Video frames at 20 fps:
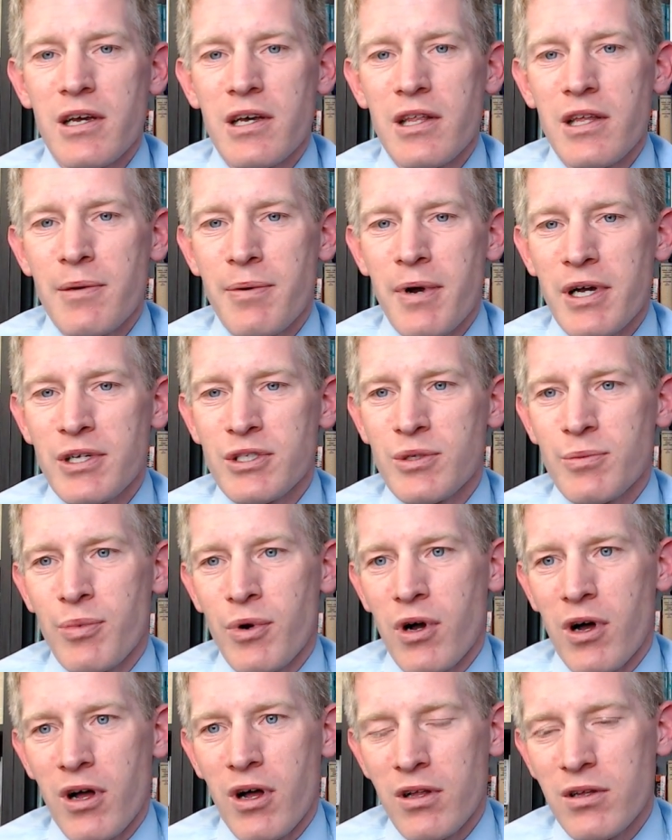The Apostle
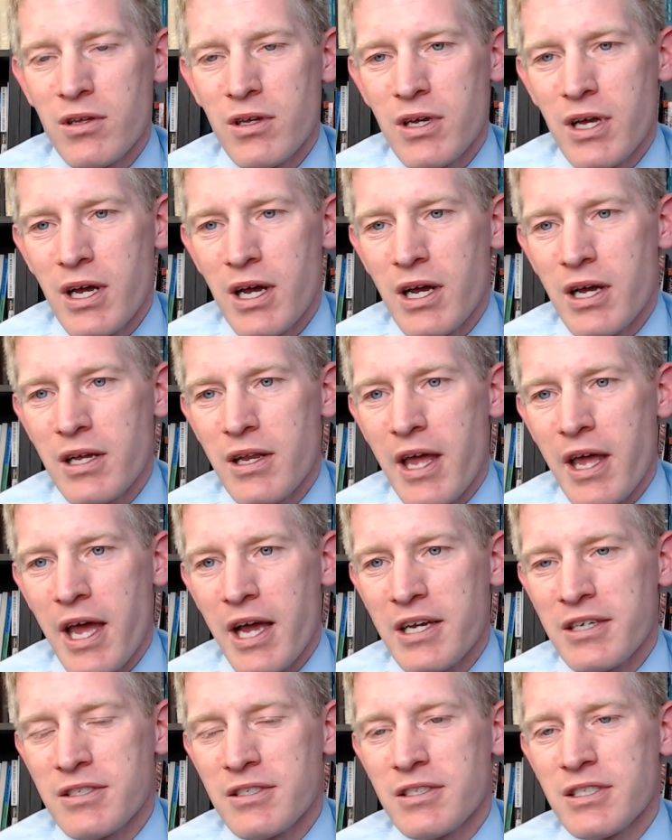Paul uh, in
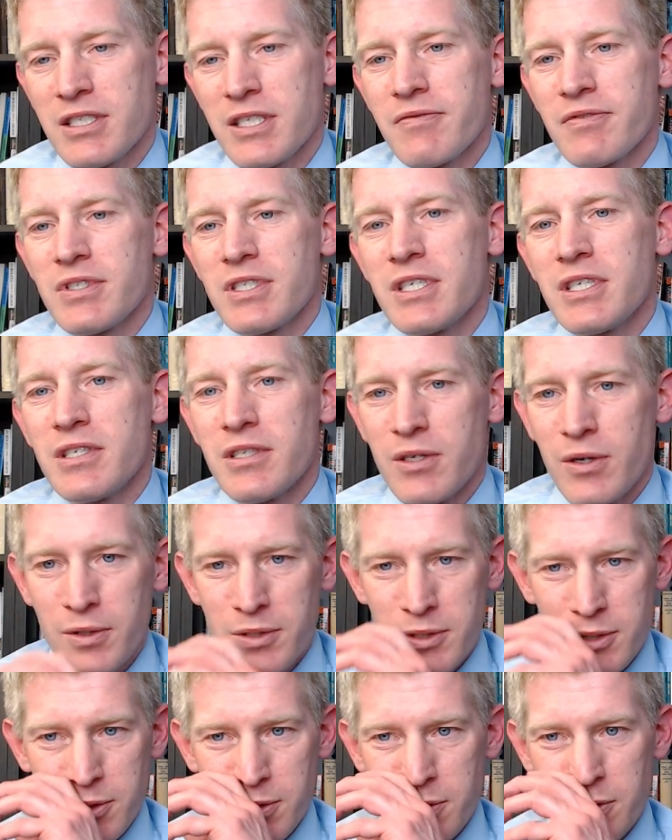Acts 17
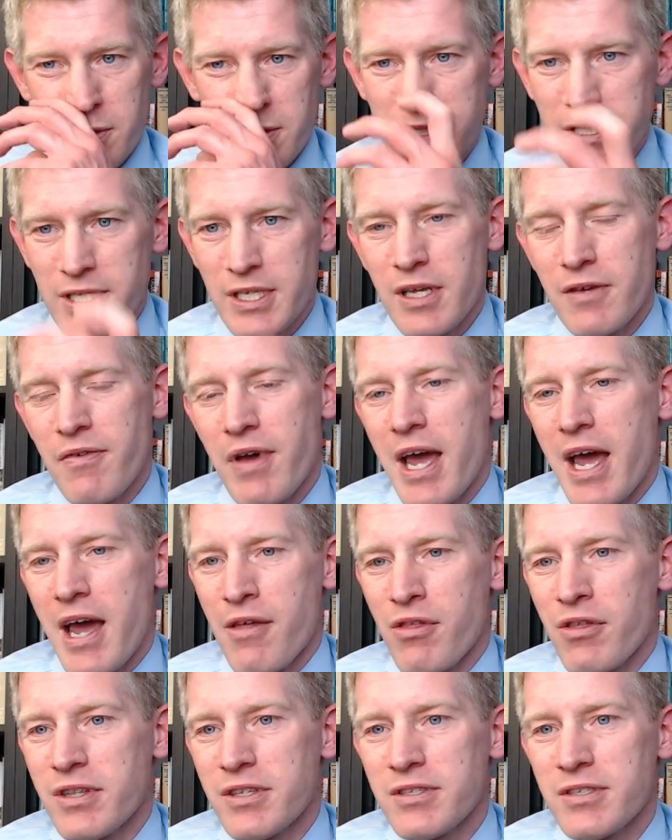goes to the city of
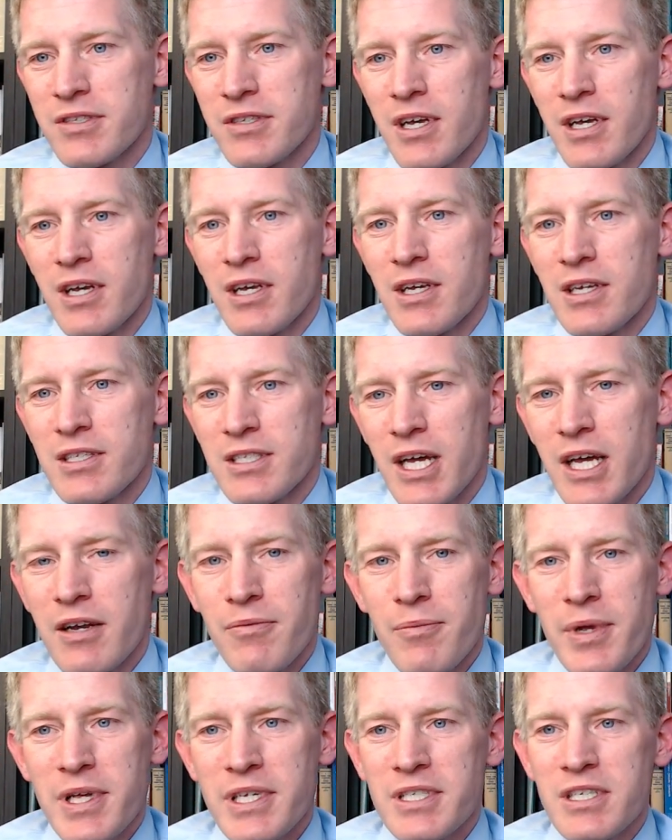Athens. It's kind of
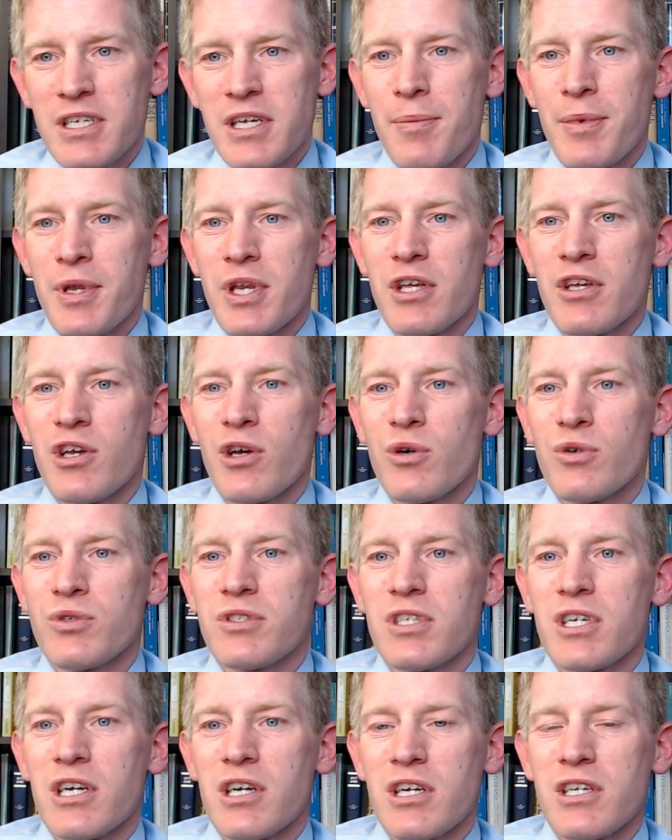amazing. I mean, he goes
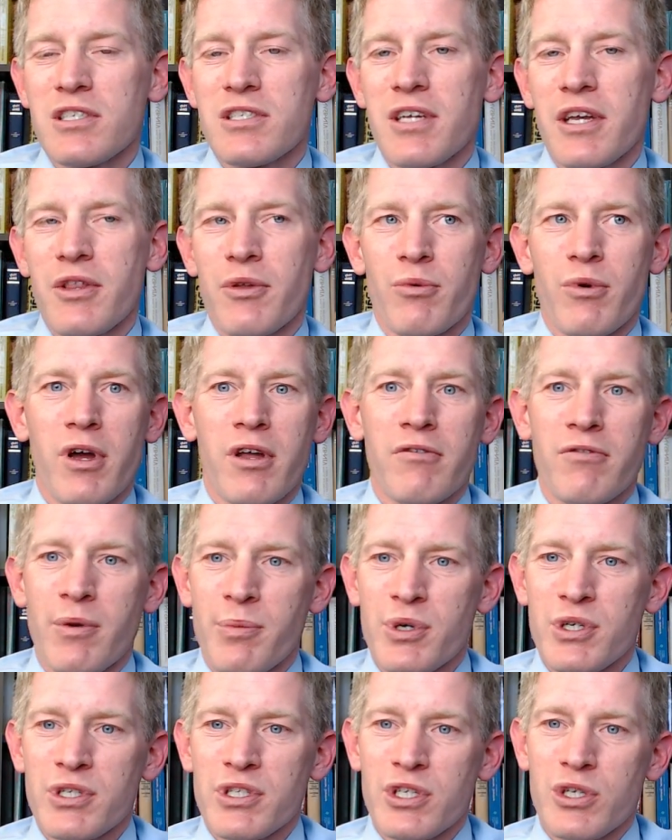there, he's on the run from
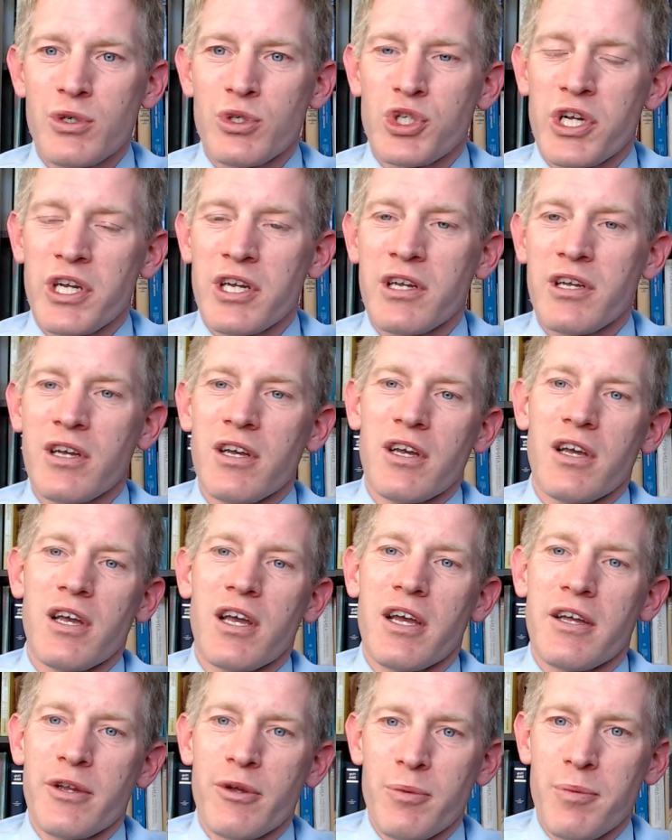persecution,
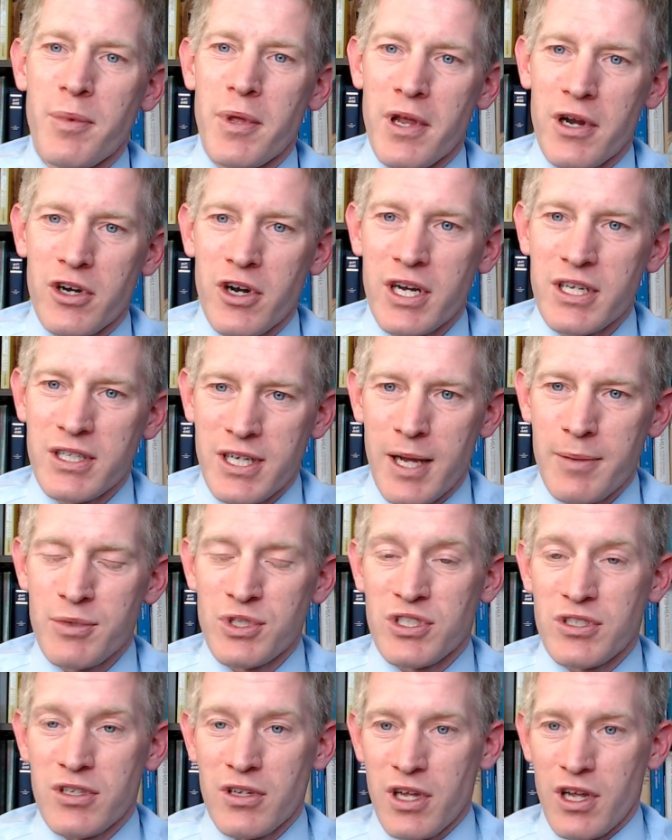and it would be a great time
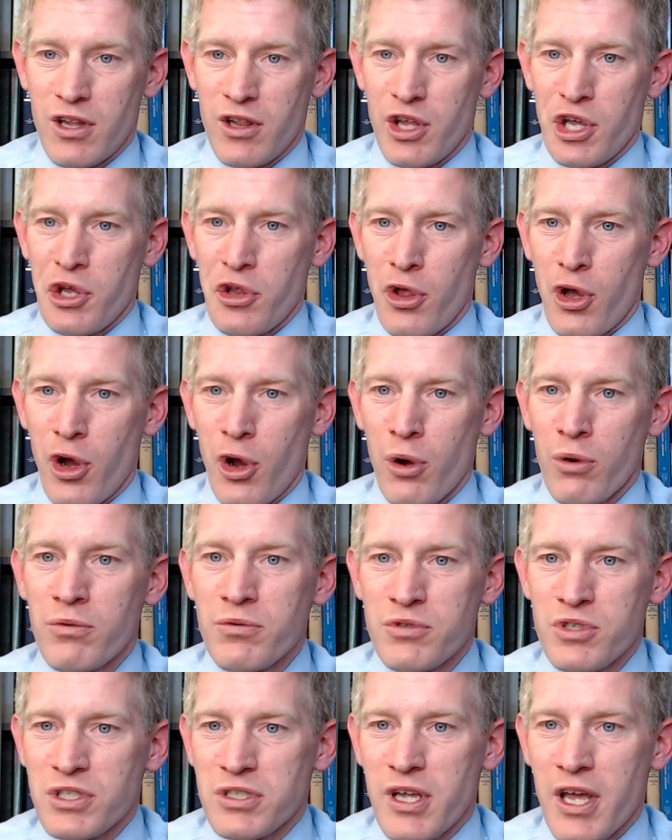just to like lay low,
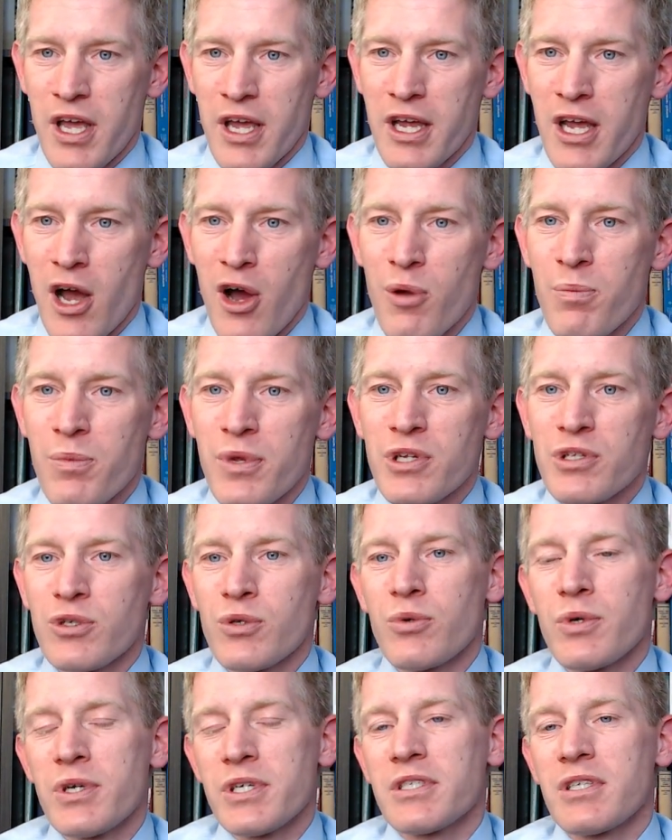just hang out, be a
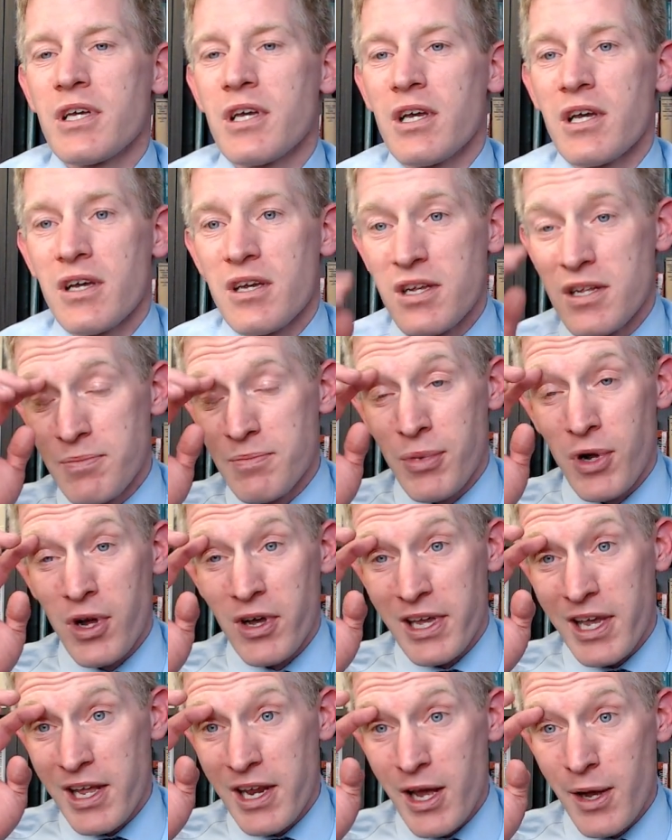tourist. And Paul
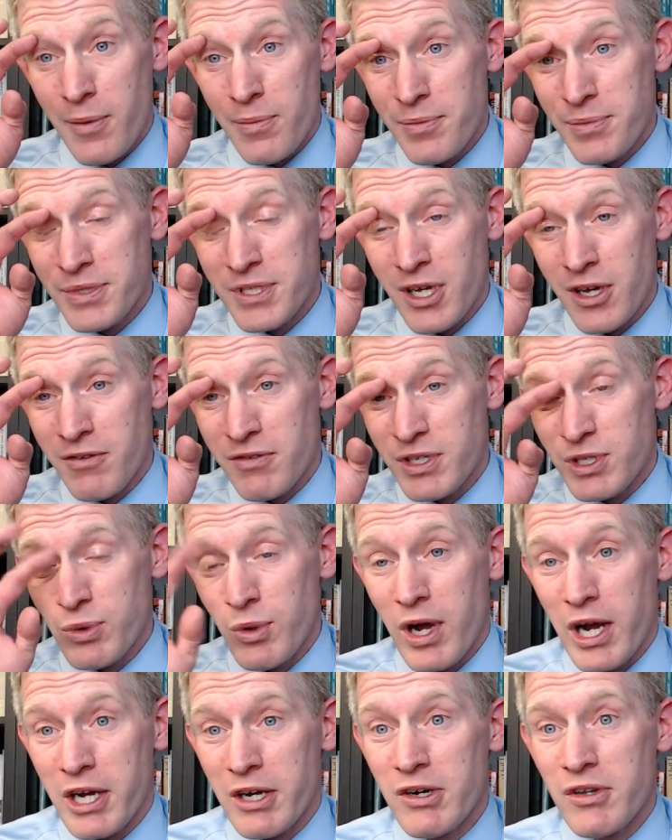can't help himself. He's walking